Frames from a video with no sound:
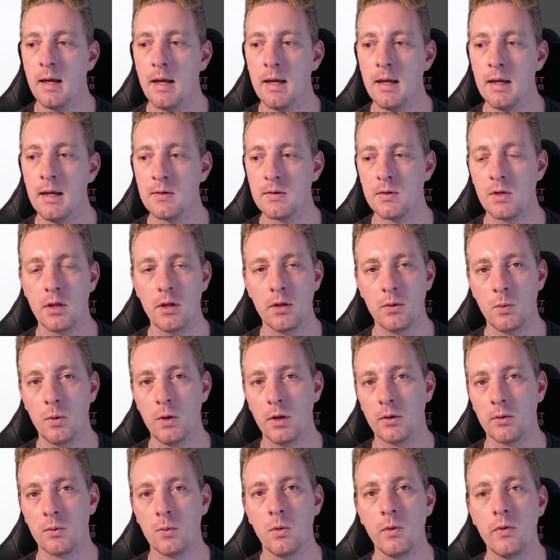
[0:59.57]
And
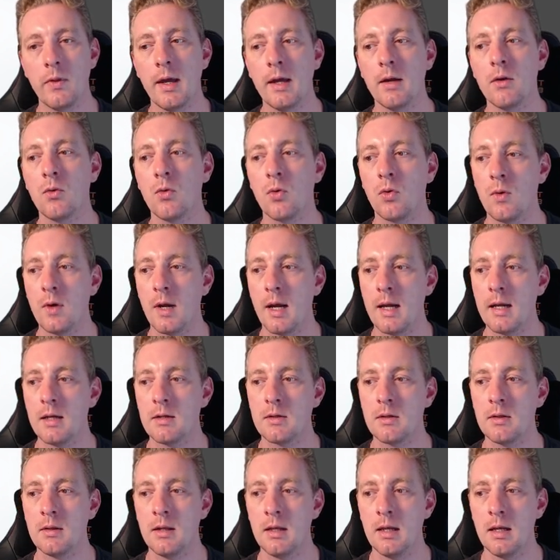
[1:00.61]
SolidWorks will then
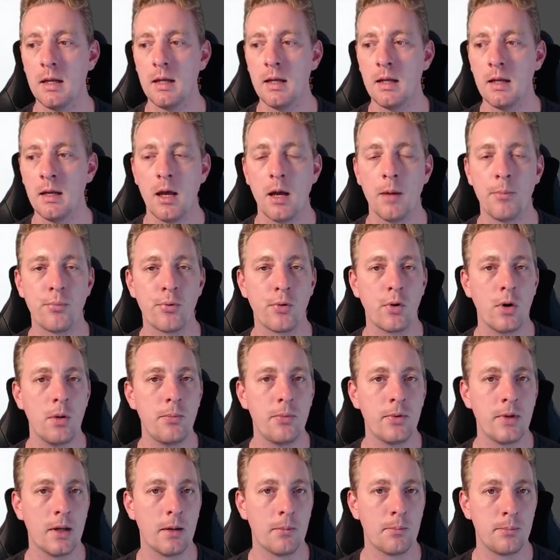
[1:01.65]
create the
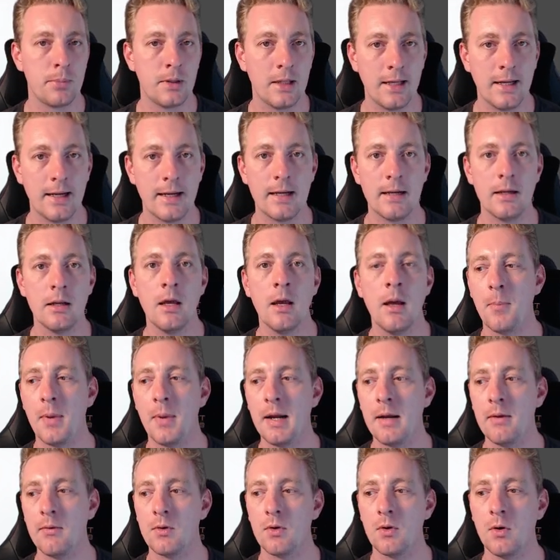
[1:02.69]
appropriate plane
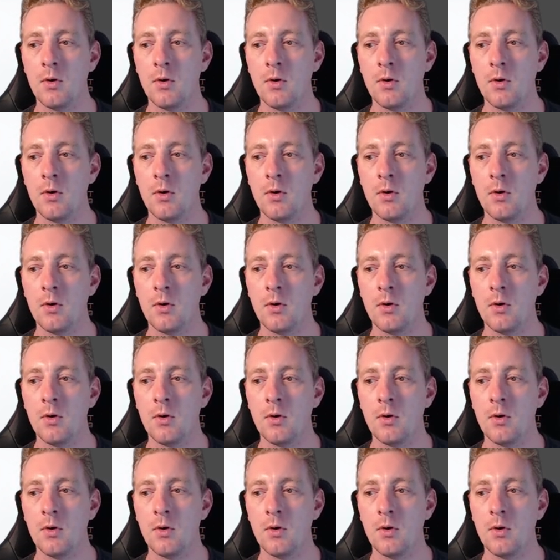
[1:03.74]
based